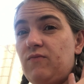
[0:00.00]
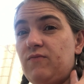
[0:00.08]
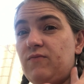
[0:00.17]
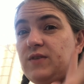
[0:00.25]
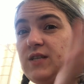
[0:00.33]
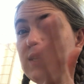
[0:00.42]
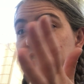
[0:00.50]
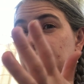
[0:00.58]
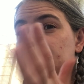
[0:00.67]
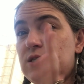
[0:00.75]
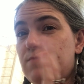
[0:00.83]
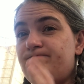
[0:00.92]
6
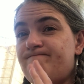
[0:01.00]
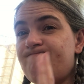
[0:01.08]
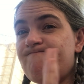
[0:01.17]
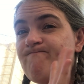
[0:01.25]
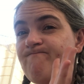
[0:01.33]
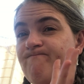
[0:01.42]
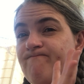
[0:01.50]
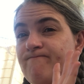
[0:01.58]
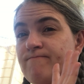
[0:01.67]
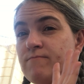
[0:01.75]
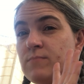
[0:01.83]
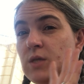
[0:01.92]
days,
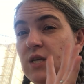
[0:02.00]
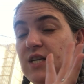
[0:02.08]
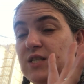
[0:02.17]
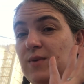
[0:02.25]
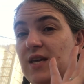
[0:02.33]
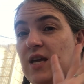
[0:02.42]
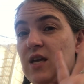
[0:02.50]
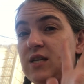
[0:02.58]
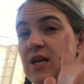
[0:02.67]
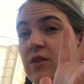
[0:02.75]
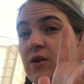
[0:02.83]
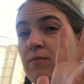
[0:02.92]
because we get
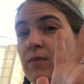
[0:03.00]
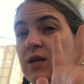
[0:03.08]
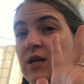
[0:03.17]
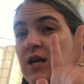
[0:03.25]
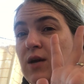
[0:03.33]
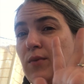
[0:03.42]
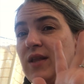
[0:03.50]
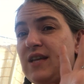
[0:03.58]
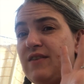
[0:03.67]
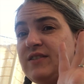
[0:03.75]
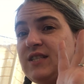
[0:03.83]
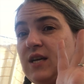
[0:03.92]
down there Monday, we
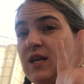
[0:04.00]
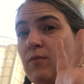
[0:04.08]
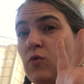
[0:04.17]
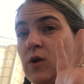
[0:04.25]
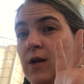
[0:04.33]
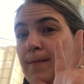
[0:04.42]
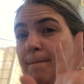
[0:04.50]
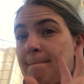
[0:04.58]
left Sunday morning,